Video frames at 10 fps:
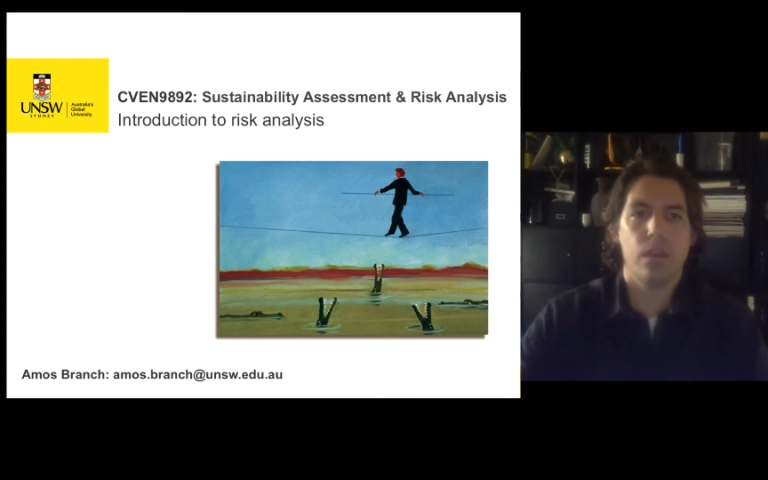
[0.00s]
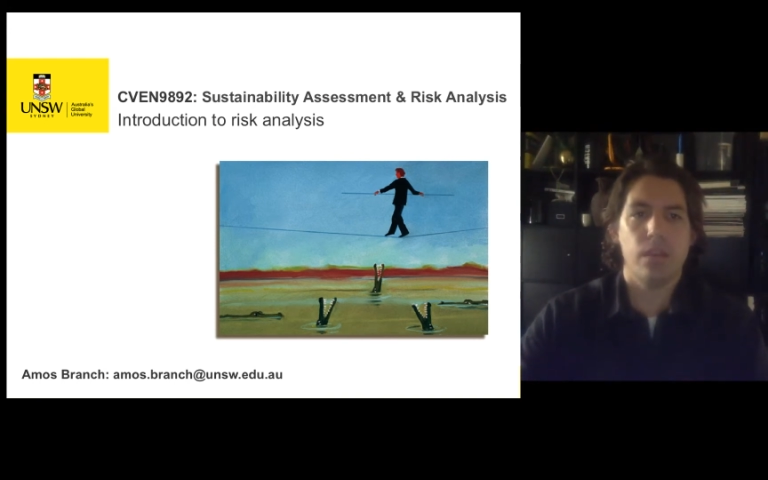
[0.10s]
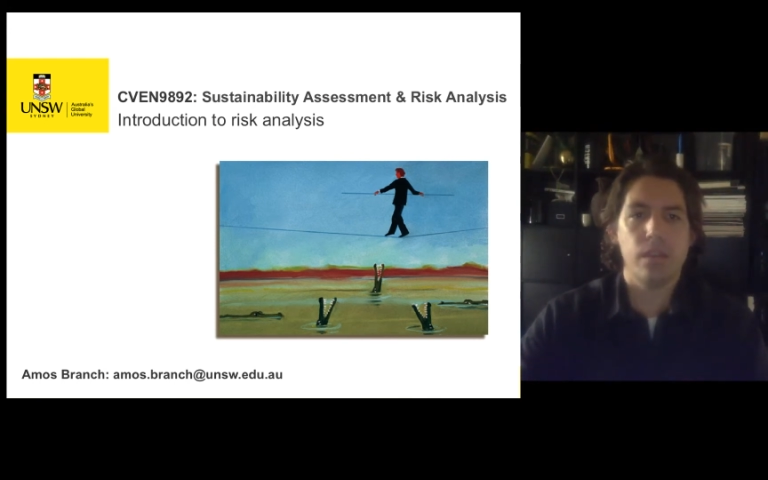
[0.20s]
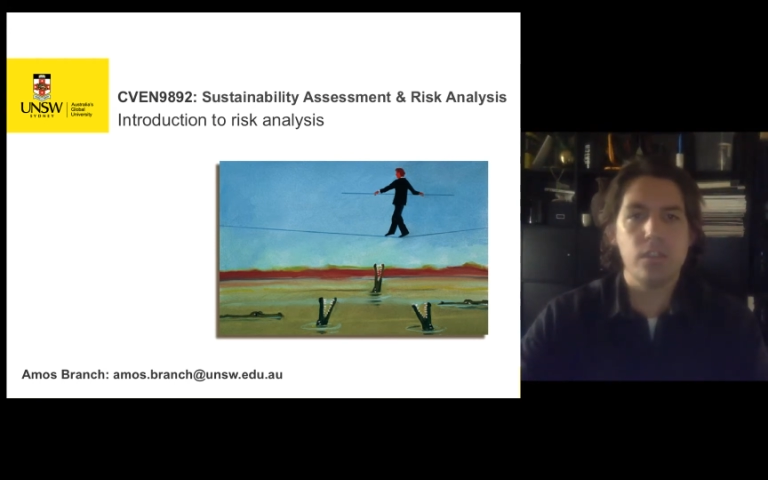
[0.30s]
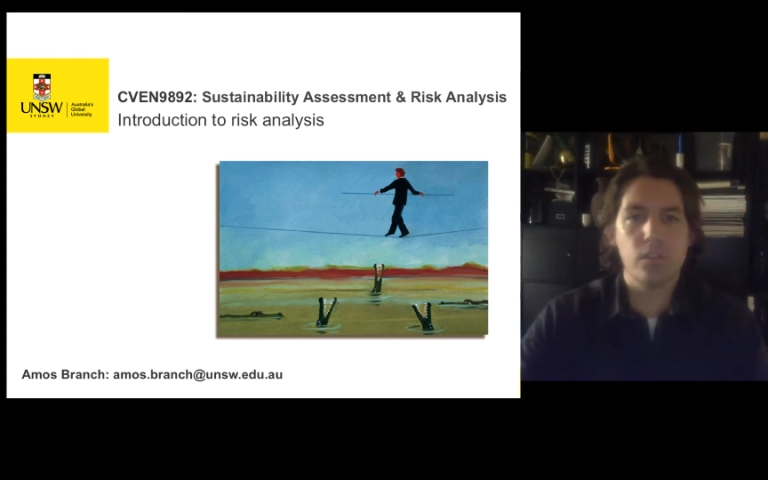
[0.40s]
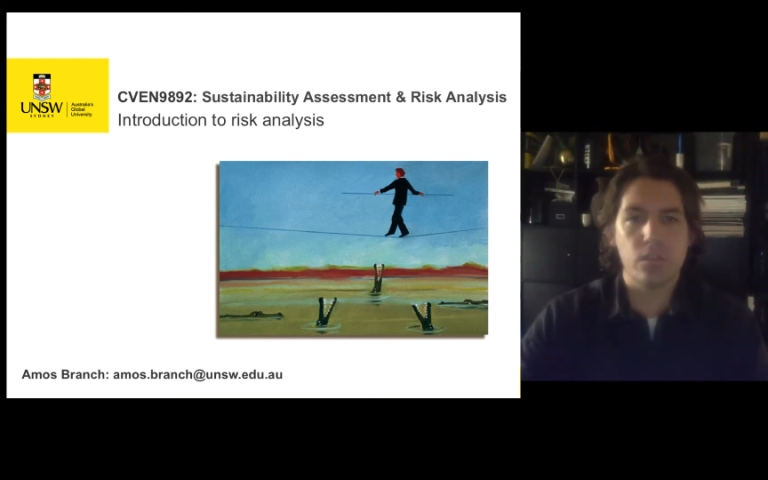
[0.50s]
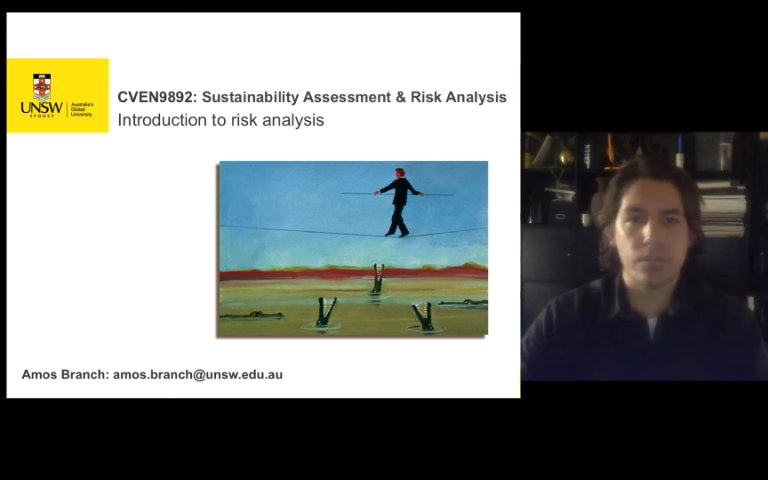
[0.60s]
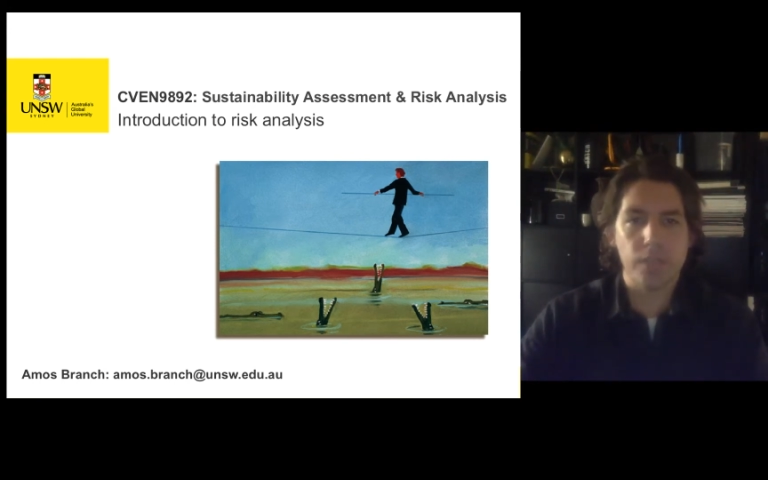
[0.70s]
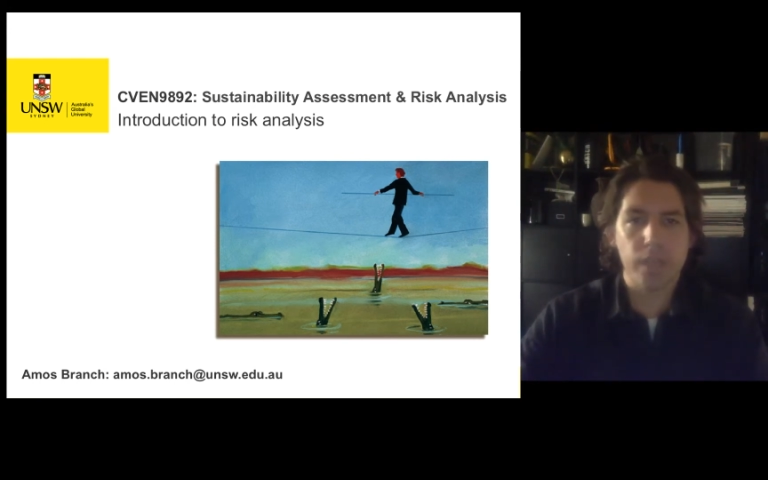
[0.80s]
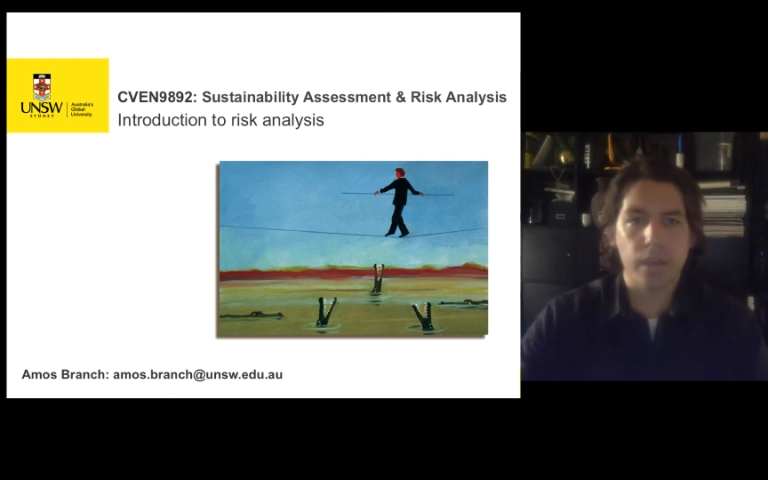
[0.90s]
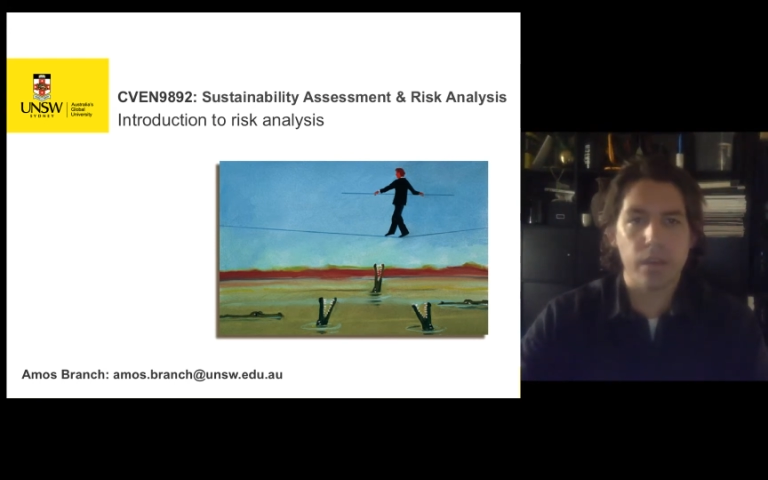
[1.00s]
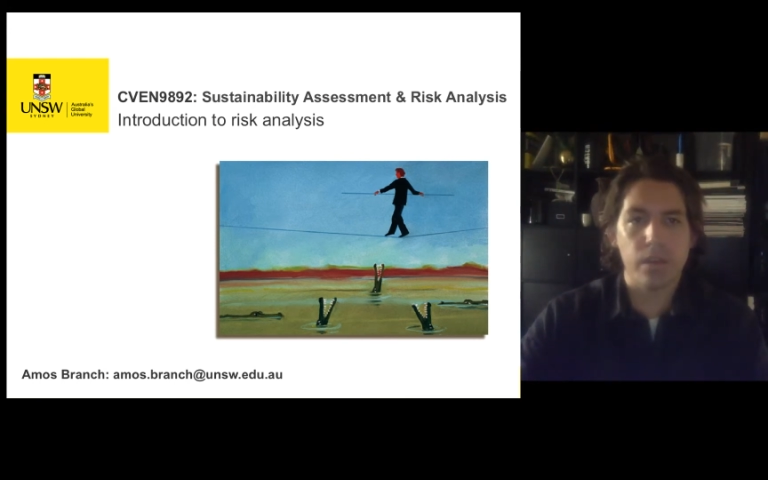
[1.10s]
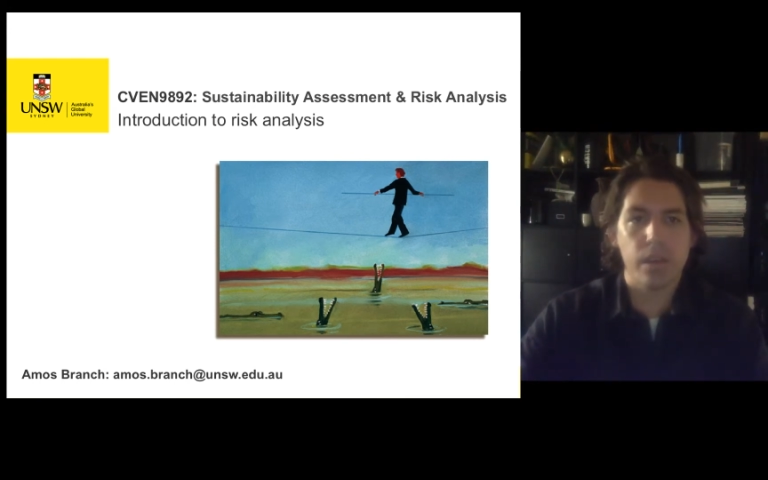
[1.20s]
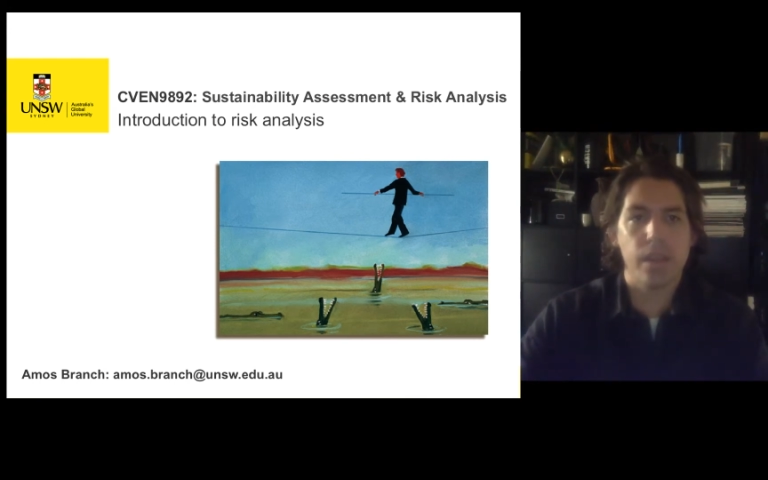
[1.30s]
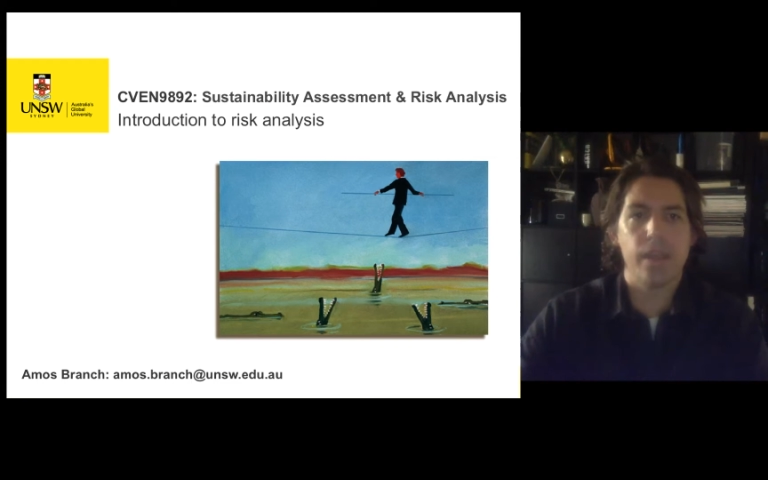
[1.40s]
This short video
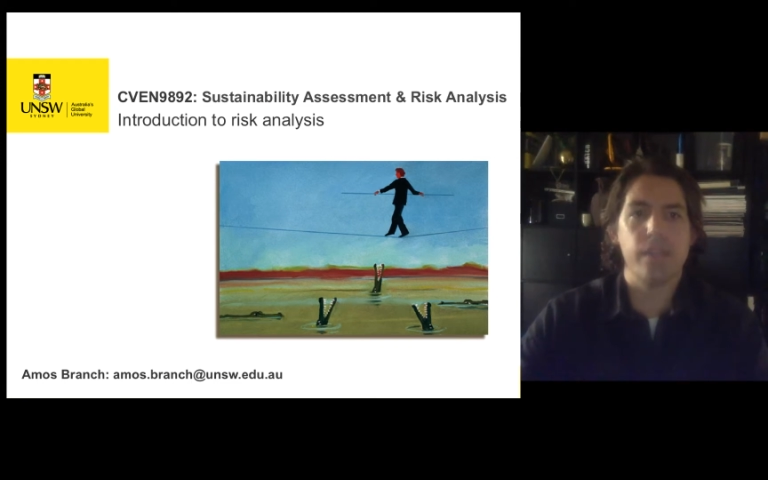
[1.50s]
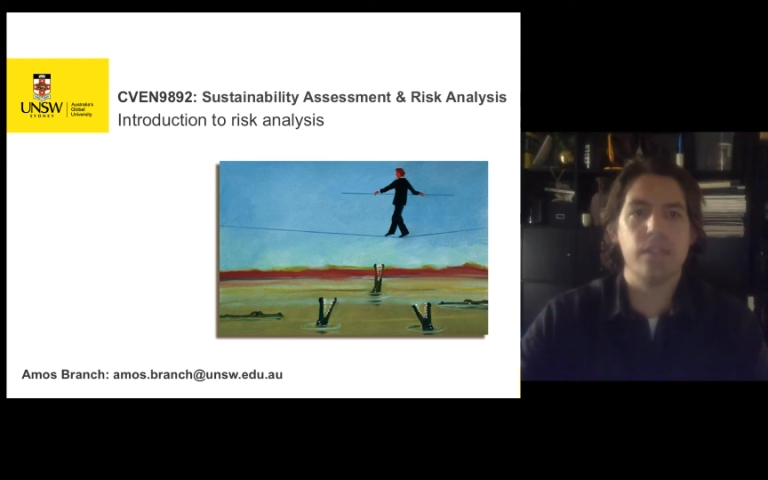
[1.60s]
is